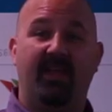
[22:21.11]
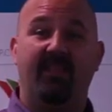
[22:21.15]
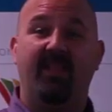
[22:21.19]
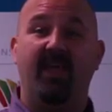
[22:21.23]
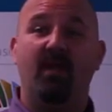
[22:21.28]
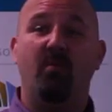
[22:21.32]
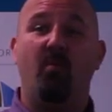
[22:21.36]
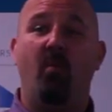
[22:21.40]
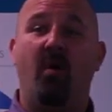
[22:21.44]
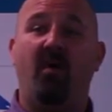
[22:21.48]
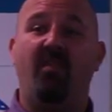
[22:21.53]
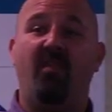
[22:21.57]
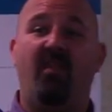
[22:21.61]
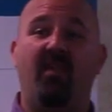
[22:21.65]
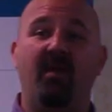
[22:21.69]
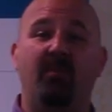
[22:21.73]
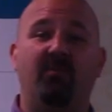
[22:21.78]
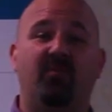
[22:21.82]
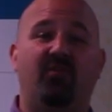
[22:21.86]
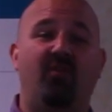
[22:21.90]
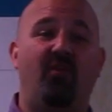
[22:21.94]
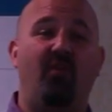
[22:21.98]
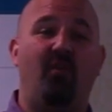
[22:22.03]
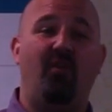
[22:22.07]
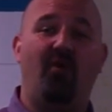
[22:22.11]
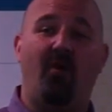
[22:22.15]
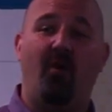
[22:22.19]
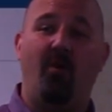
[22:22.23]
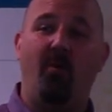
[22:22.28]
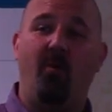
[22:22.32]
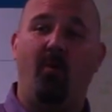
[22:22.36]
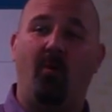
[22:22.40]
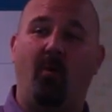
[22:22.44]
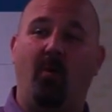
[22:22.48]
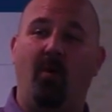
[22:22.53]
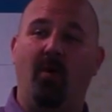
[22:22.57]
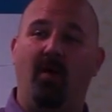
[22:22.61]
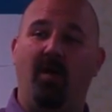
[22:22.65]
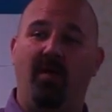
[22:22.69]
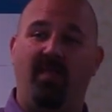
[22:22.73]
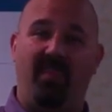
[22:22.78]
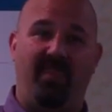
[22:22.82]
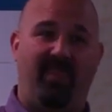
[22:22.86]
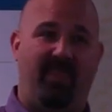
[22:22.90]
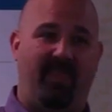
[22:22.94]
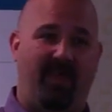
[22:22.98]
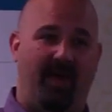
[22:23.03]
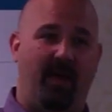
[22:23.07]
and they want them to know
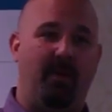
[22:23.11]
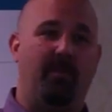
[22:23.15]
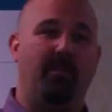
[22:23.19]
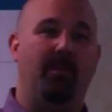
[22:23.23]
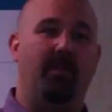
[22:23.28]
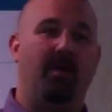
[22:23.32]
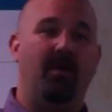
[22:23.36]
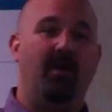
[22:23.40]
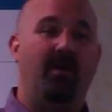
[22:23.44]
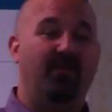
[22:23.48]
them.